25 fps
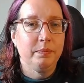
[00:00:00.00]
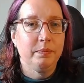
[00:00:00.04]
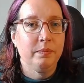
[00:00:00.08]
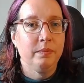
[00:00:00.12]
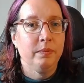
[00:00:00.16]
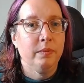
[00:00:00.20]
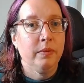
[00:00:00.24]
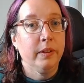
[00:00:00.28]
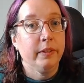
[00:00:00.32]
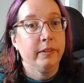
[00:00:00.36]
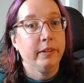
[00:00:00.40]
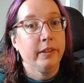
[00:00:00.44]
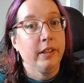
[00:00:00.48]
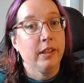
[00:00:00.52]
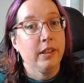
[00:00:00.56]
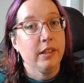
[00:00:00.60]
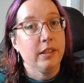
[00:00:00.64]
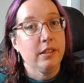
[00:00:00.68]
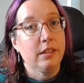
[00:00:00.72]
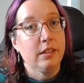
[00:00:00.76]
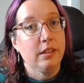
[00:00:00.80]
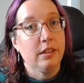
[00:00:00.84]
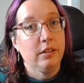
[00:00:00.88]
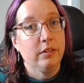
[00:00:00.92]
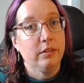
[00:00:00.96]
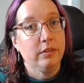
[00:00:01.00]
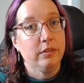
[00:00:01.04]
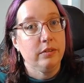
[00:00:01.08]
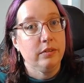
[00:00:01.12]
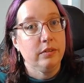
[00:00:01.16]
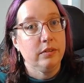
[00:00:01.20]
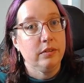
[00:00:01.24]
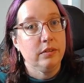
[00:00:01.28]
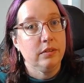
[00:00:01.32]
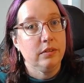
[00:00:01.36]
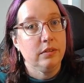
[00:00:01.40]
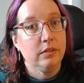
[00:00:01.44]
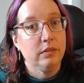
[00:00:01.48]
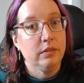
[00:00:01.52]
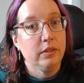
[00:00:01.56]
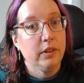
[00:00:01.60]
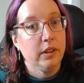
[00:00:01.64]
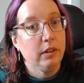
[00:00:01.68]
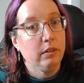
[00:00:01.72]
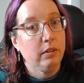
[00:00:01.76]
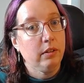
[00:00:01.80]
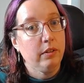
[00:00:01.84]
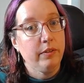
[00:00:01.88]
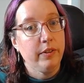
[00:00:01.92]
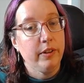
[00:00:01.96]
Very nice stuff.
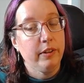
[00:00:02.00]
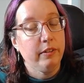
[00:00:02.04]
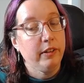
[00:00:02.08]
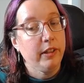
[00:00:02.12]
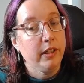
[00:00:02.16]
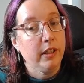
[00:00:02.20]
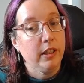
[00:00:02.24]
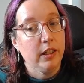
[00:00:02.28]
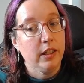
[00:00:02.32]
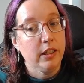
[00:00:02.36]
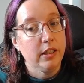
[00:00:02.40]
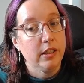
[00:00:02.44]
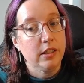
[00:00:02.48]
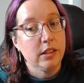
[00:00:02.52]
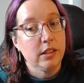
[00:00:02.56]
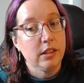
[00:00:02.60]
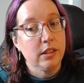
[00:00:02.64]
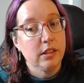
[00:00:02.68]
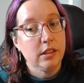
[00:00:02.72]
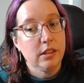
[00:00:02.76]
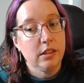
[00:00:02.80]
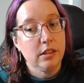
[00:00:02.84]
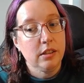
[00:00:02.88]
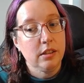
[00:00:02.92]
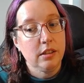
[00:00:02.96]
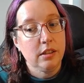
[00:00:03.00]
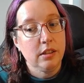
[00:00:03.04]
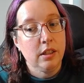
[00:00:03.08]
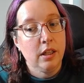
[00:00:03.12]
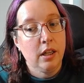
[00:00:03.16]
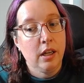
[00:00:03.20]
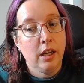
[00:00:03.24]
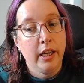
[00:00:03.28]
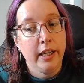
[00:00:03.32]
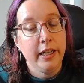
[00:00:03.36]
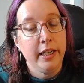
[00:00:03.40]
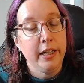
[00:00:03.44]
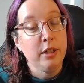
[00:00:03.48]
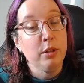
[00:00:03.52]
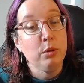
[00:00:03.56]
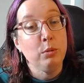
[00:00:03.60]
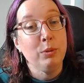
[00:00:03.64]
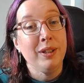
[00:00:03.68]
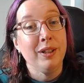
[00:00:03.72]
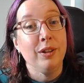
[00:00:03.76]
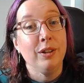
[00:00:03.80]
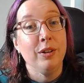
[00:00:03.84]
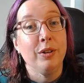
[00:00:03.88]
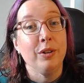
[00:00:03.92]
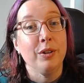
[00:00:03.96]
Very, very nice. I need to win
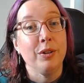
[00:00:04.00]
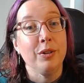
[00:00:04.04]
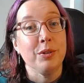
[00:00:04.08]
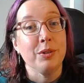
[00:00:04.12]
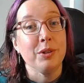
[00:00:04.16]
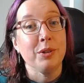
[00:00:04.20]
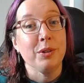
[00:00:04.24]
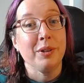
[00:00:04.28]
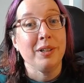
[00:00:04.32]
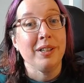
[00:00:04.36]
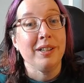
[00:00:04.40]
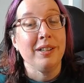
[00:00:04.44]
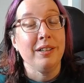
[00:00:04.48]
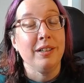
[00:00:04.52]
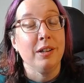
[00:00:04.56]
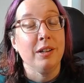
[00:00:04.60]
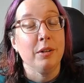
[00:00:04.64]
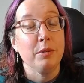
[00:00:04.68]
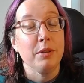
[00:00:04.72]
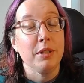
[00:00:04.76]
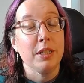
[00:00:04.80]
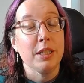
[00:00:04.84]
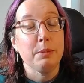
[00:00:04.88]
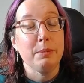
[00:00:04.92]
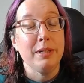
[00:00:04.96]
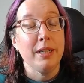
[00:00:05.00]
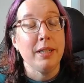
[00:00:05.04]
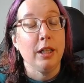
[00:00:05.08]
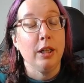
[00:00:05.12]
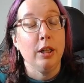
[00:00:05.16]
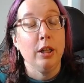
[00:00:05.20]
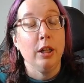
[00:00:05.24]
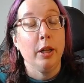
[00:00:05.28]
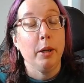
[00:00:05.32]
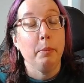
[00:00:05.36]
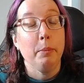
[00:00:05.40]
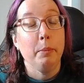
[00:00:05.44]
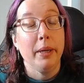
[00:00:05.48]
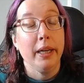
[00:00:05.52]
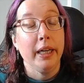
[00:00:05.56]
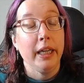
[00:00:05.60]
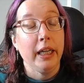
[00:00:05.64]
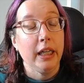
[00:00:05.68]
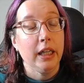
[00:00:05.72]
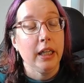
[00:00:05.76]
lotto so I can go and just spend a lot of money.